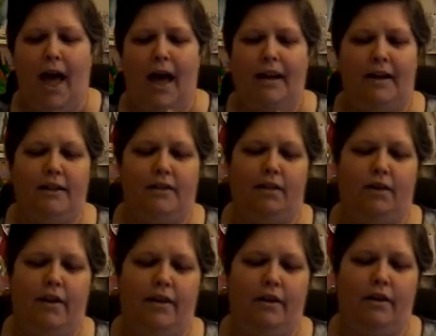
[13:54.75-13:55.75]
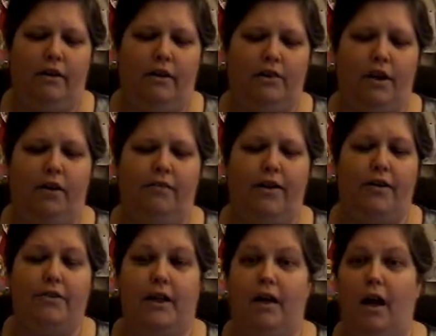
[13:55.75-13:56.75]
And I saw it there on the shelf. And I
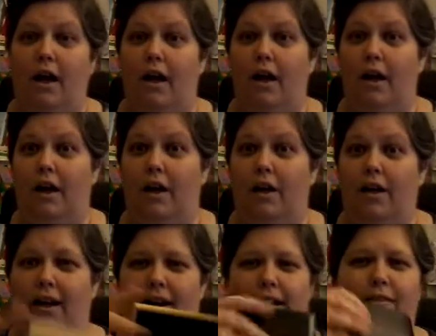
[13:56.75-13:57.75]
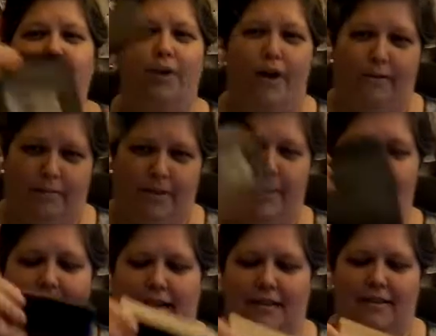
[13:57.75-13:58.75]
was like, ah! And I so I
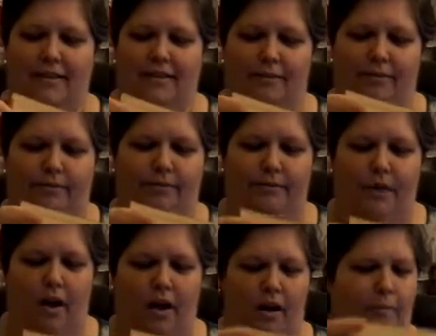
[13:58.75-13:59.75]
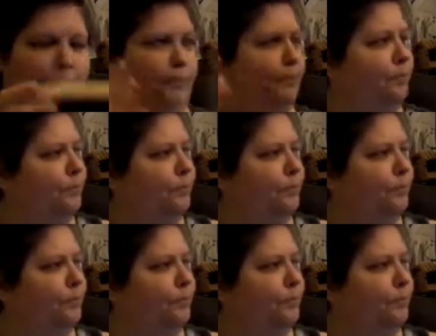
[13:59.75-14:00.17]
snagged it. Um...